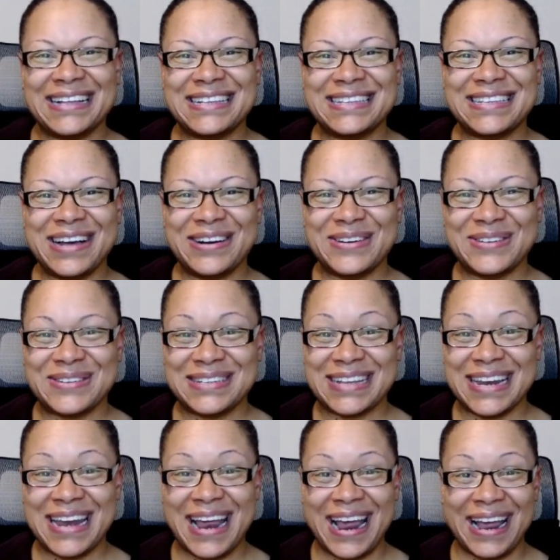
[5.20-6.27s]
So,
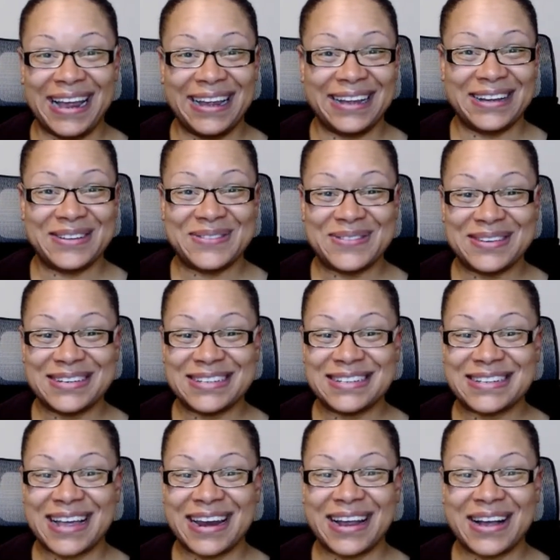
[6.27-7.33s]
today we're
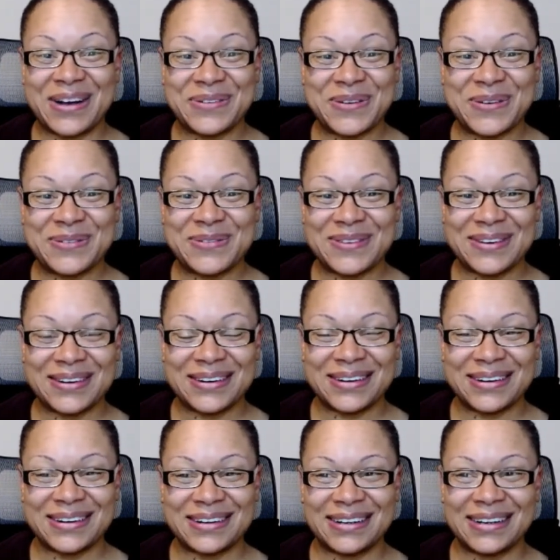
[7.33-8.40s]
just going to go
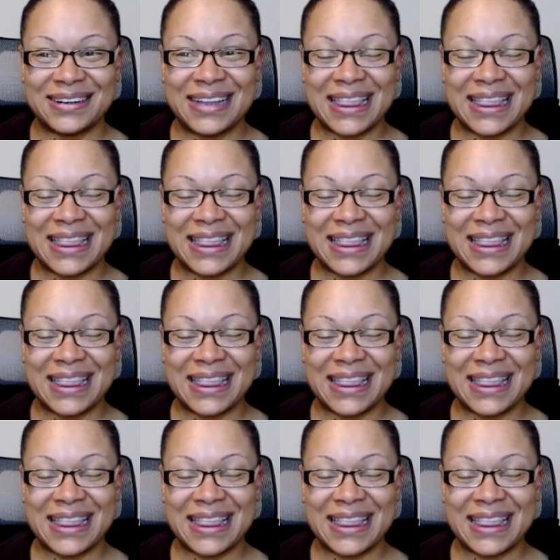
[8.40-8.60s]
over